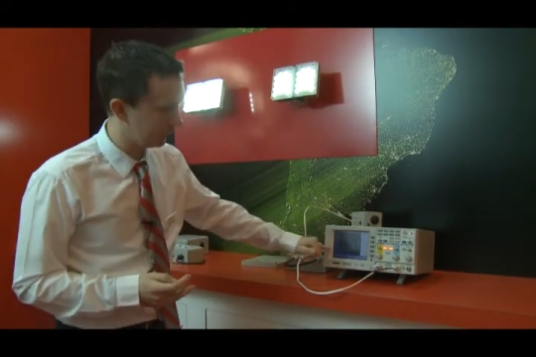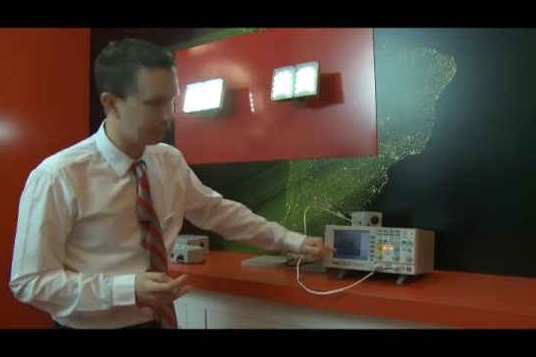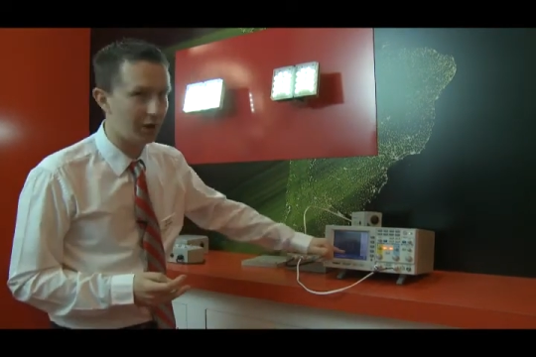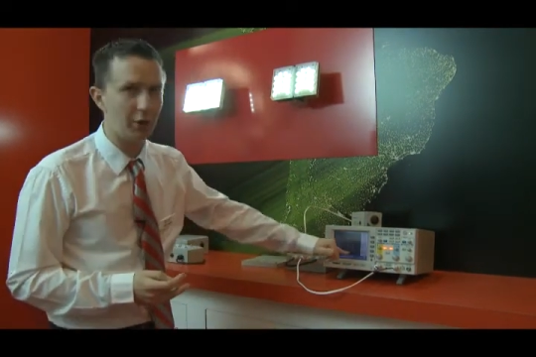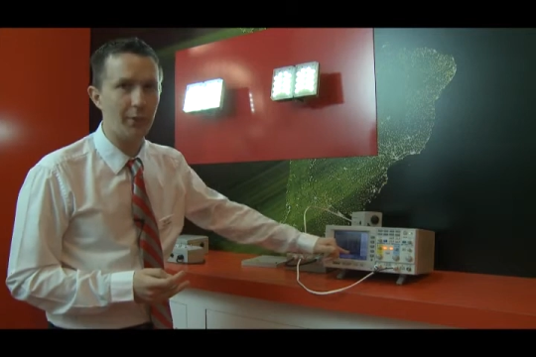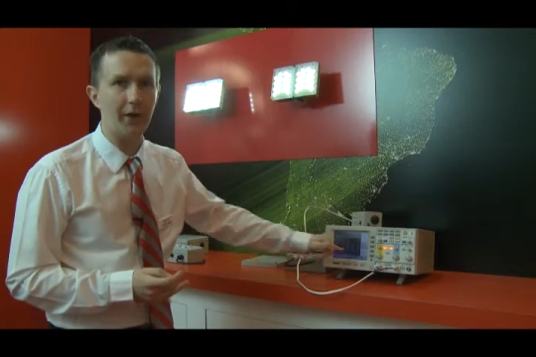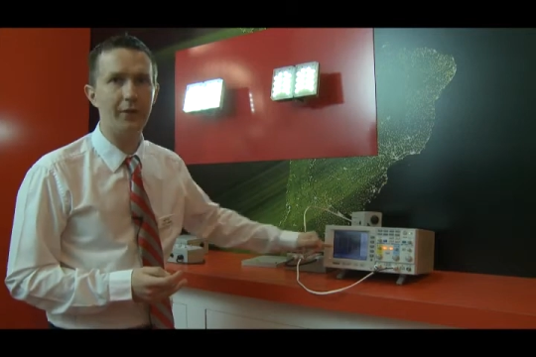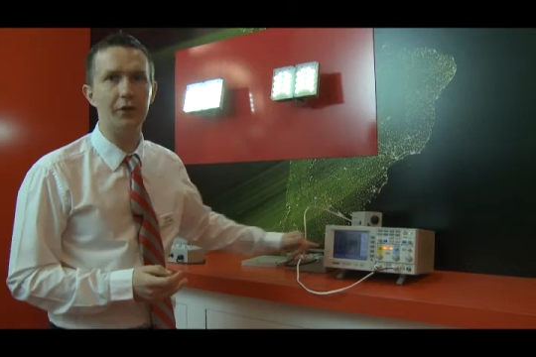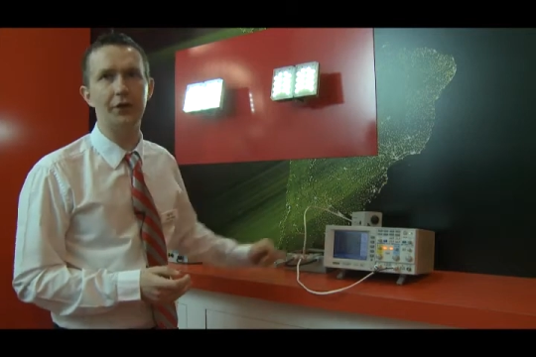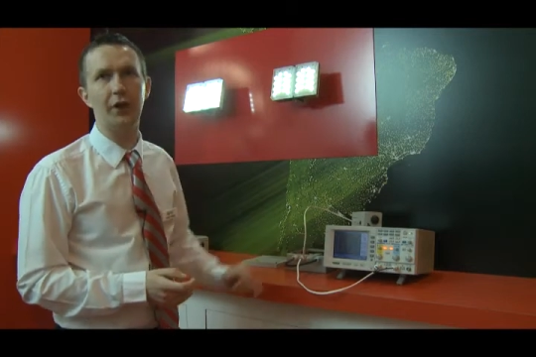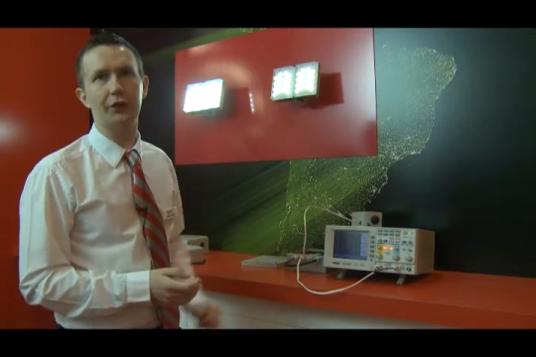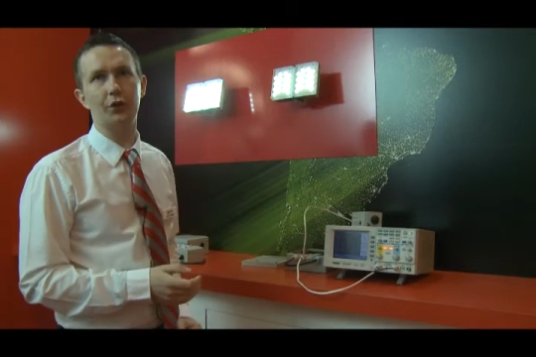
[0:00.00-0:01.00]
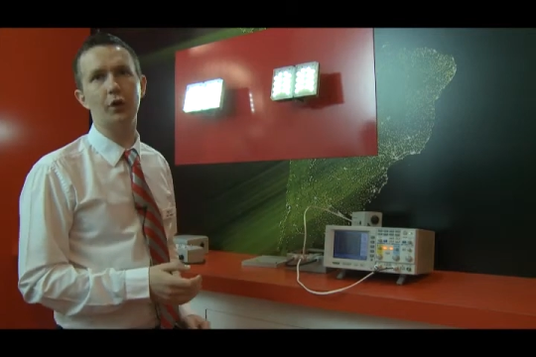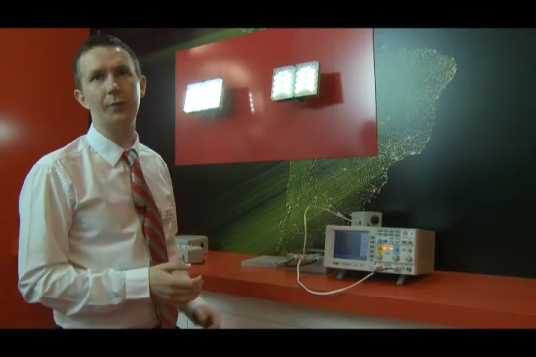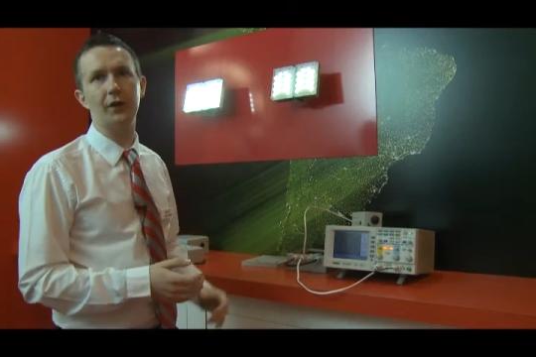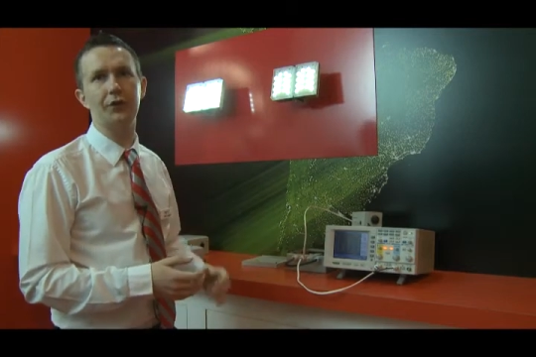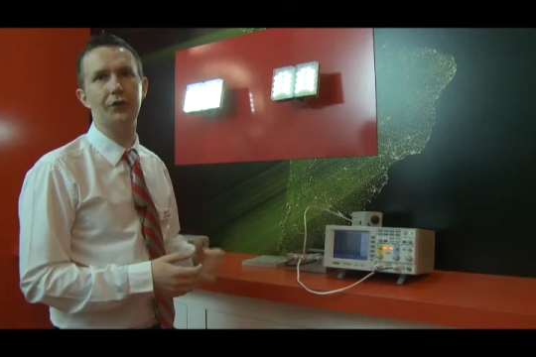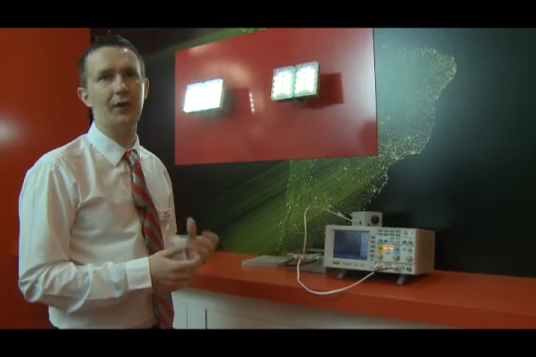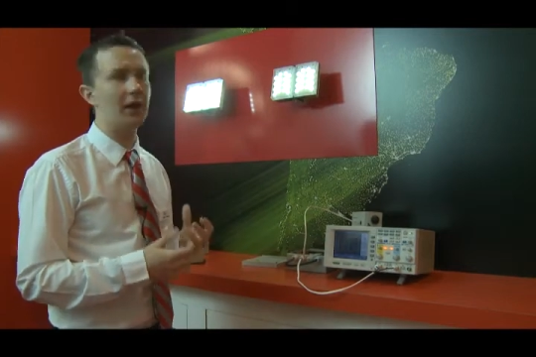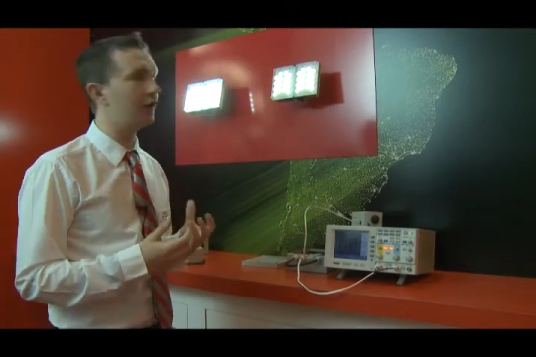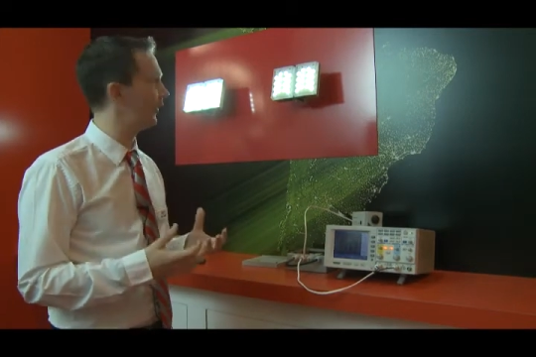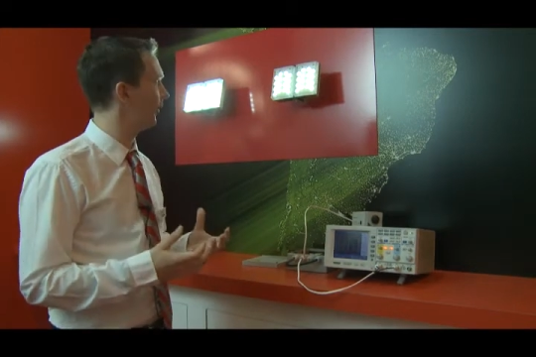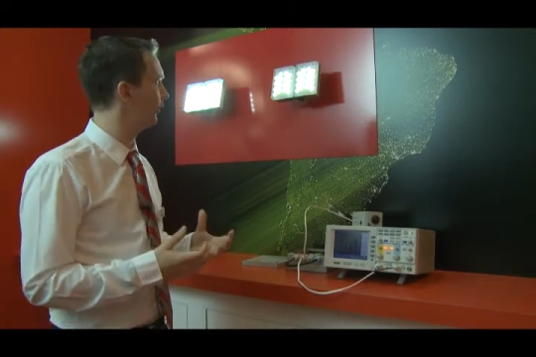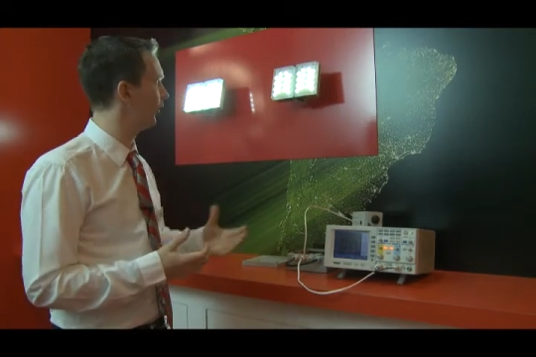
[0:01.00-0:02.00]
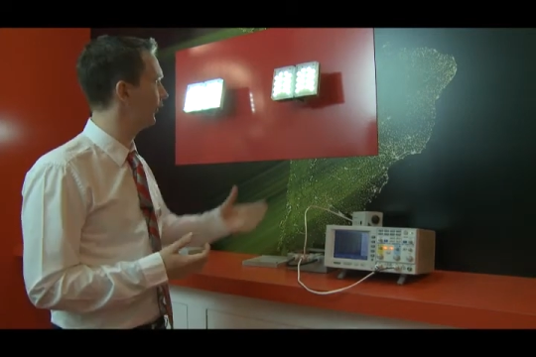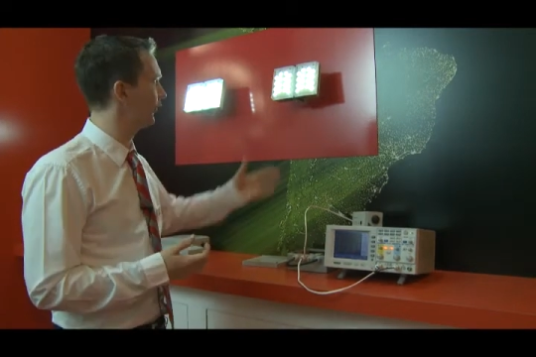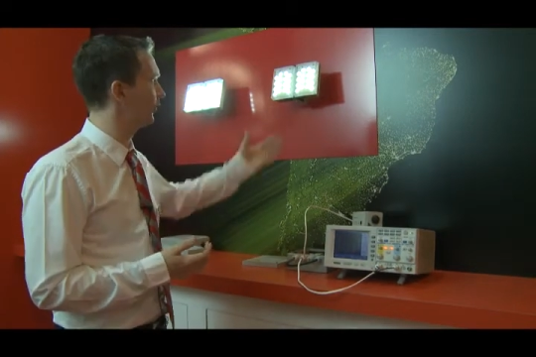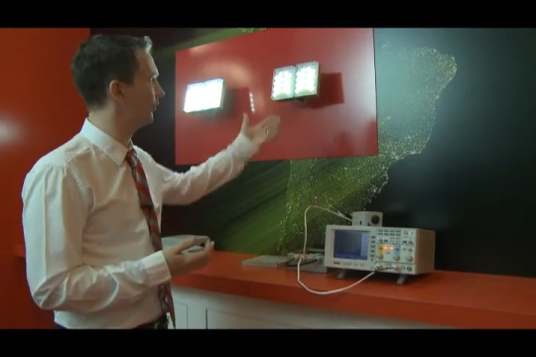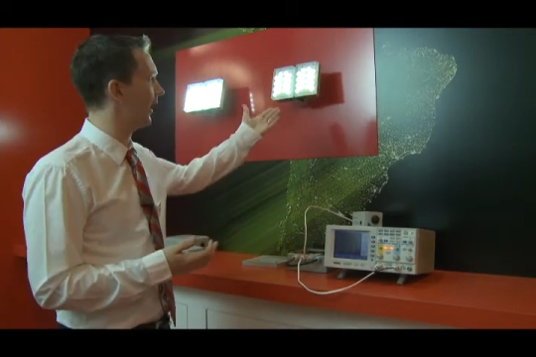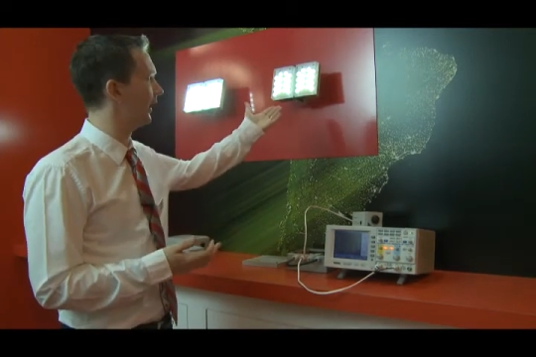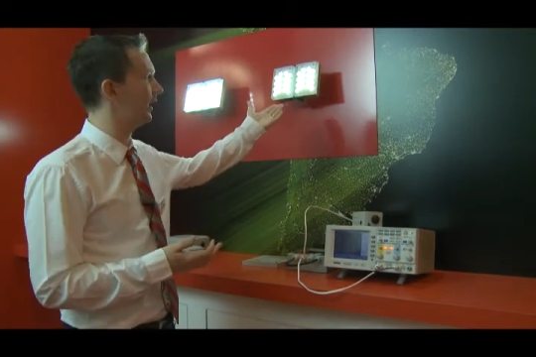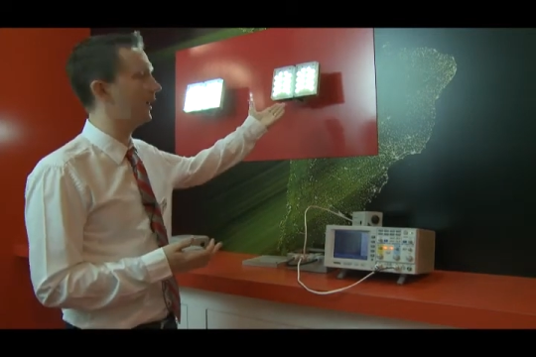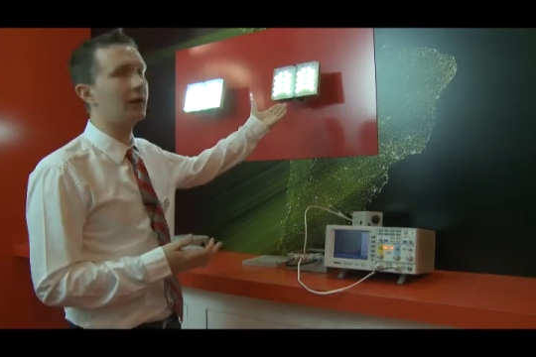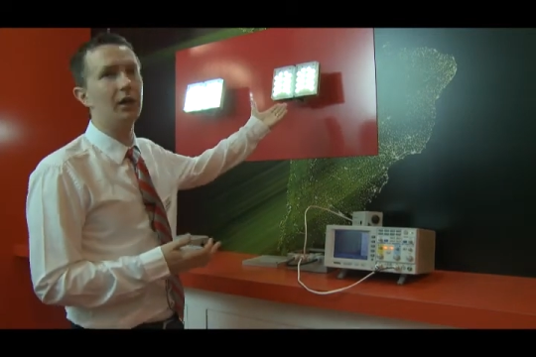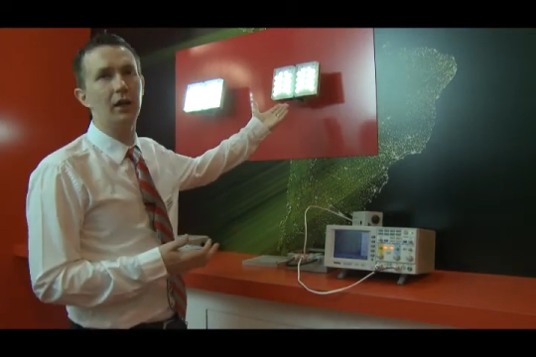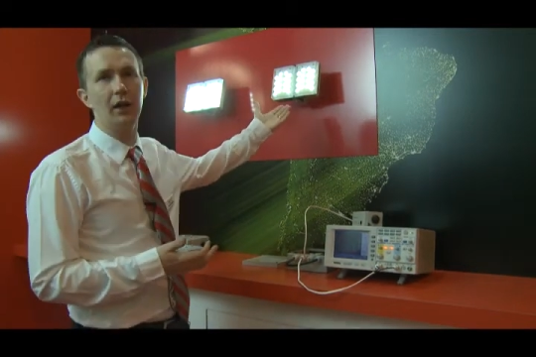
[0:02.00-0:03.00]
Straight away on the oscilloscope, you can see the infill pulse is back in.